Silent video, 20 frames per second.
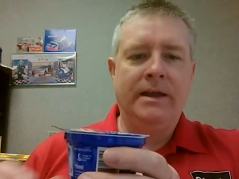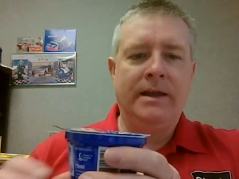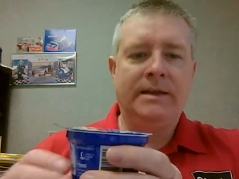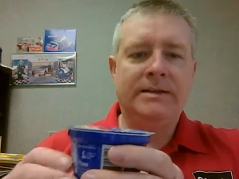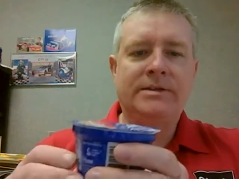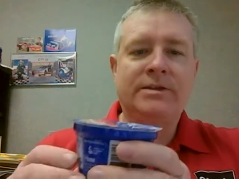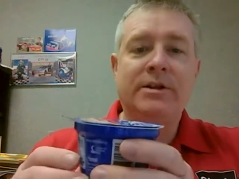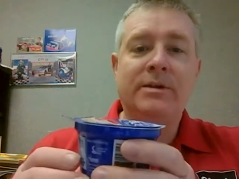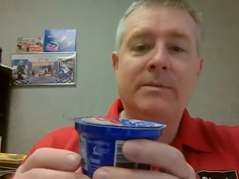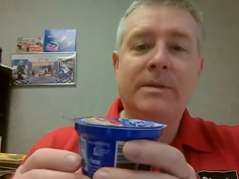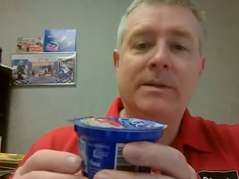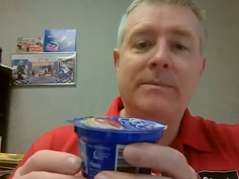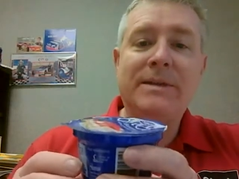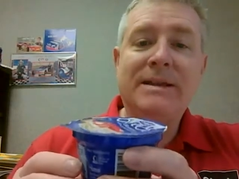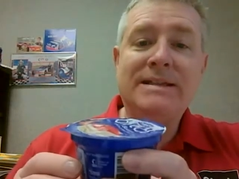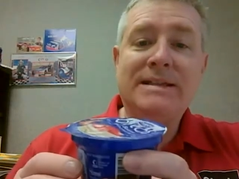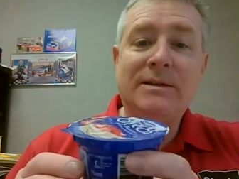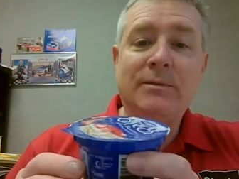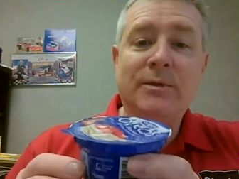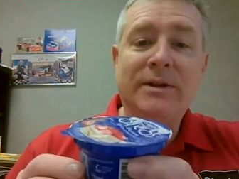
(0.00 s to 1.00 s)
it's going to be a
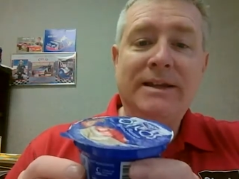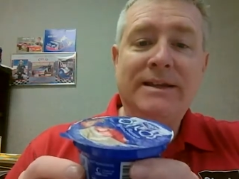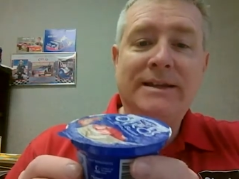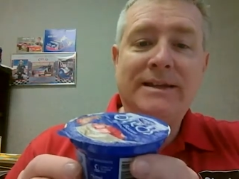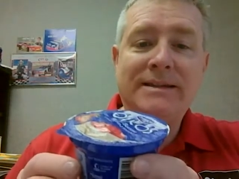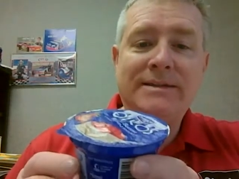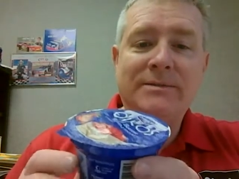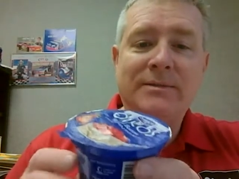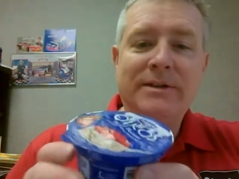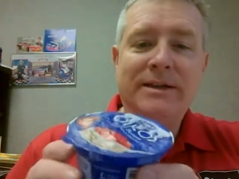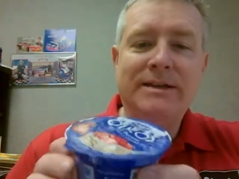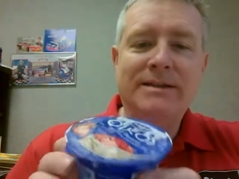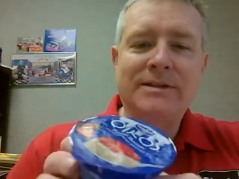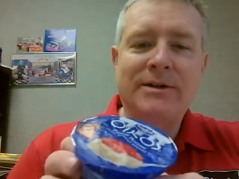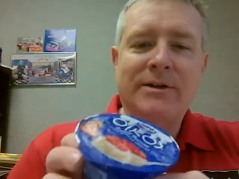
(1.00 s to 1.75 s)
busy week this week,